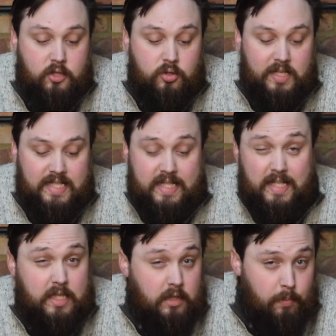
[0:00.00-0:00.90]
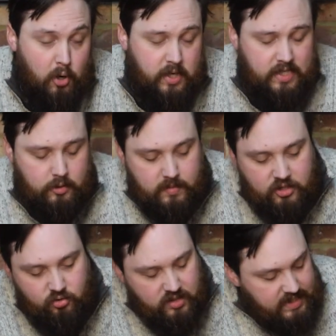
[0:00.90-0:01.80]
usually sits in a pocket on my
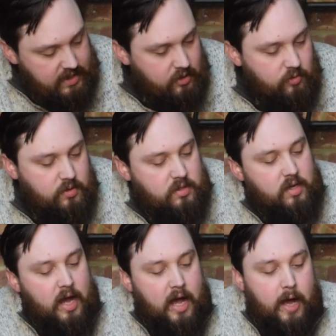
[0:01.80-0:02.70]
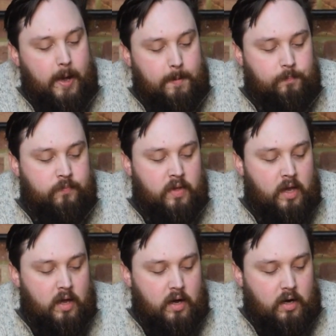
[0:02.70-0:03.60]
dry suit.
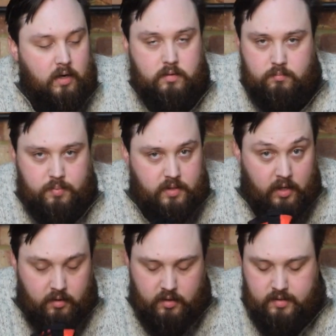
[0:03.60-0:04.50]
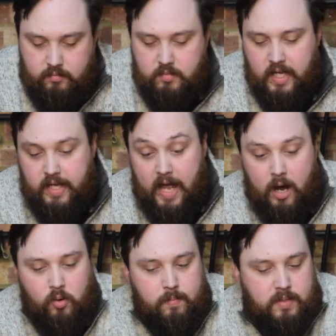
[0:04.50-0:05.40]
But yeah, I take it
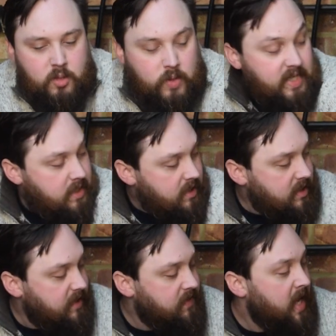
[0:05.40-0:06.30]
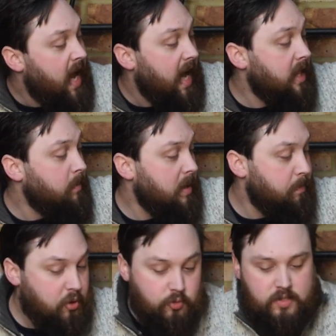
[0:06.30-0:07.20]
out in between dives, and then my
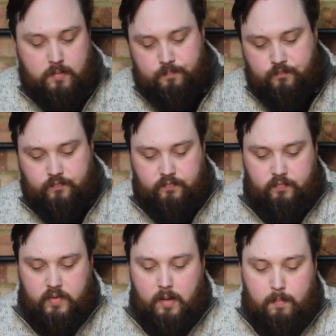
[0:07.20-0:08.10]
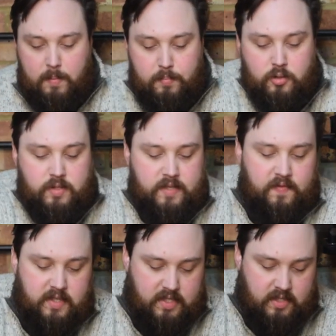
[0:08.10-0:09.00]
boots. My boots, if
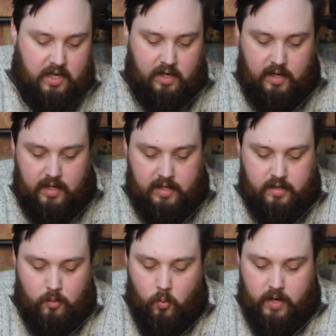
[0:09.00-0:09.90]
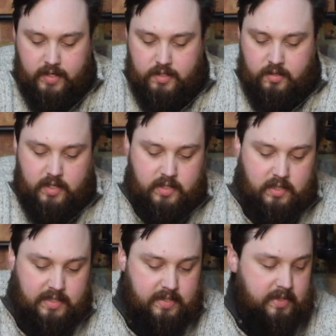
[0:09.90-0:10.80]
I just clear the way so you can
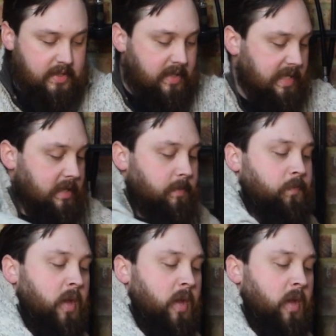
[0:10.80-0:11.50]
actually see them.